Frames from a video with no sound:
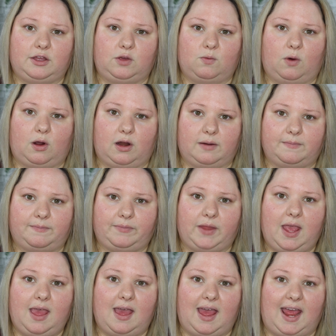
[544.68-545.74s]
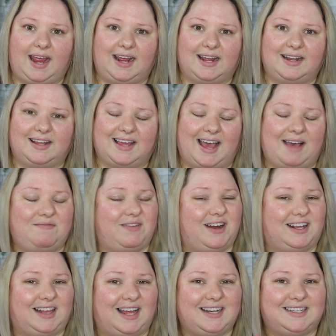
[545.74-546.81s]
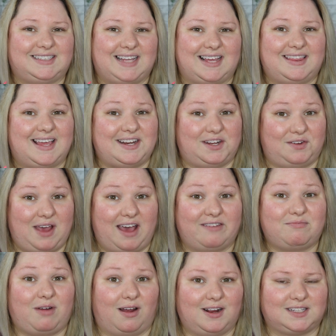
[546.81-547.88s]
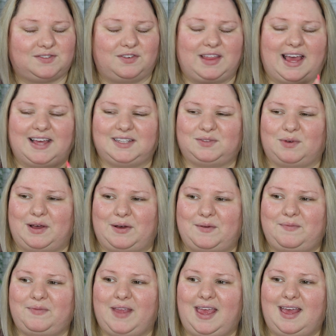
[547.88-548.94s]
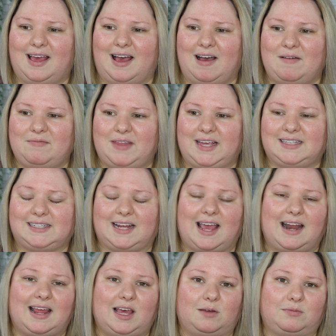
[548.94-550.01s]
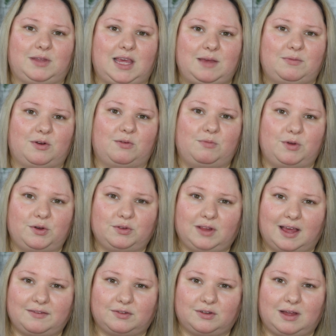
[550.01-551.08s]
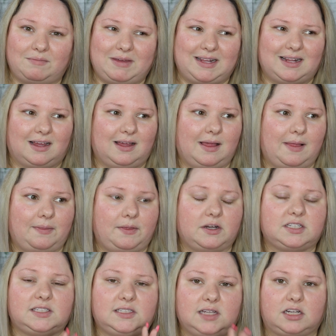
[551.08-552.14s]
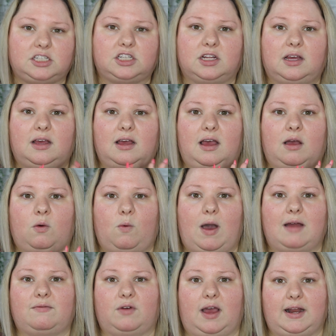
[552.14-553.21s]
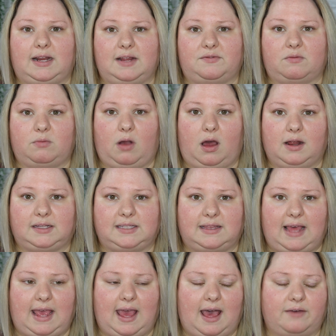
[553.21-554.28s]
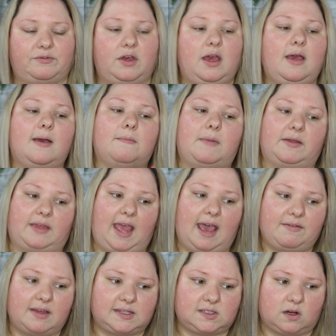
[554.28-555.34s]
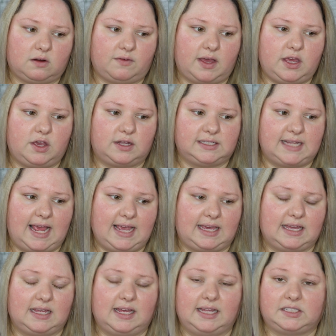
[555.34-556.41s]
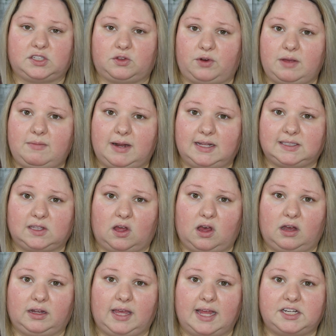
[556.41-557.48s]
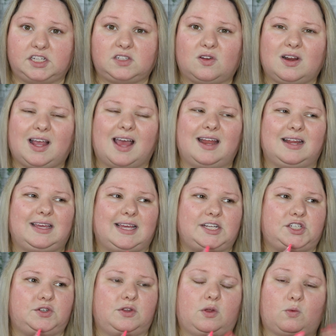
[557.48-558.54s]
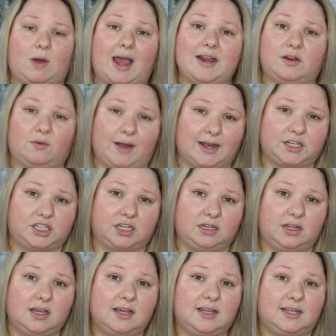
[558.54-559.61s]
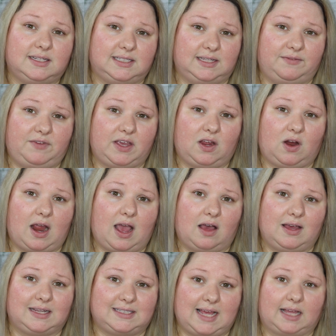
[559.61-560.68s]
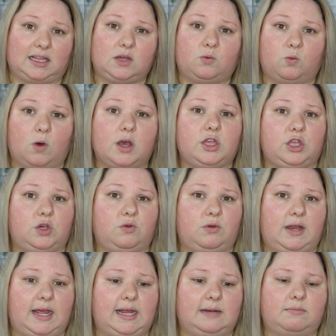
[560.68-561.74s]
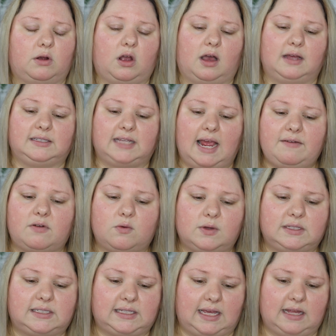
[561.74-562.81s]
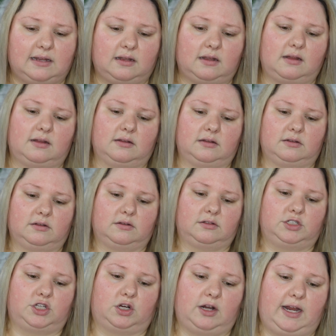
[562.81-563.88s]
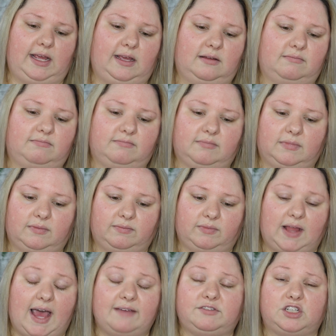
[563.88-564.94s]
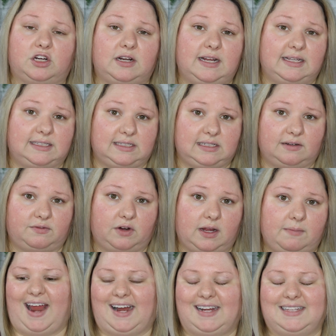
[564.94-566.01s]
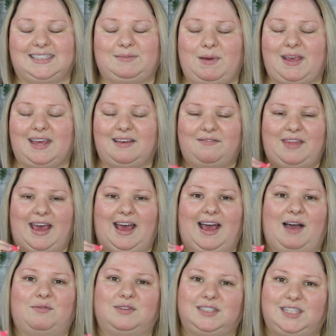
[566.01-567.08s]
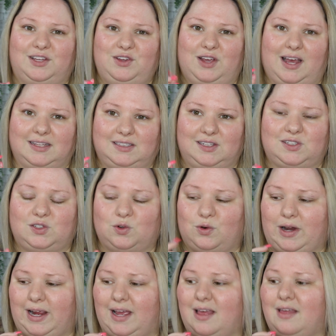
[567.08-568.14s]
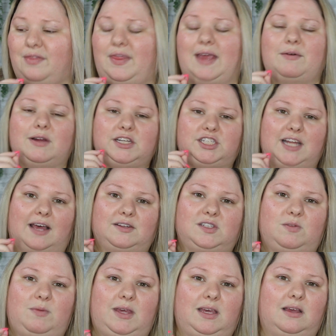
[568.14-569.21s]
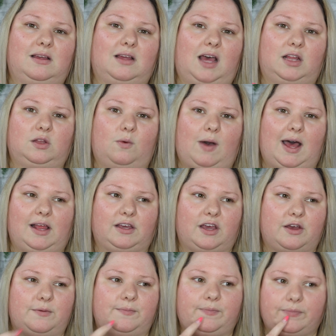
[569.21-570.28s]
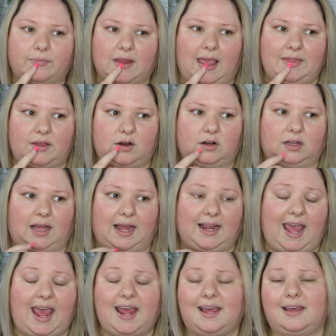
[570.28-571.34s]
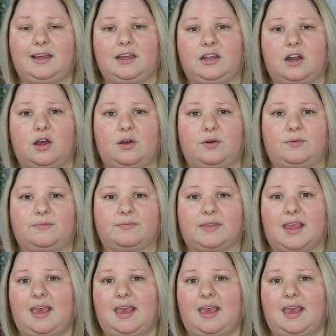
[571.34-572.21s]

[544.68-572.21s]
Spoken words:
you are. And I'm very glad to say they do have products for that as well. Things to kind of help keep your mood level. I mean, there's such a wide variety of different products that they have. But they have that survey. You can take it. It's 3 minutes long. It's just going to kind of get you in the right direction to figure out exactly what you need, because everyone's skin journey, life journey is different. And speaking of that, I want to tell you guys a story. They reached out to me a little while ago and they were like, hey, you know,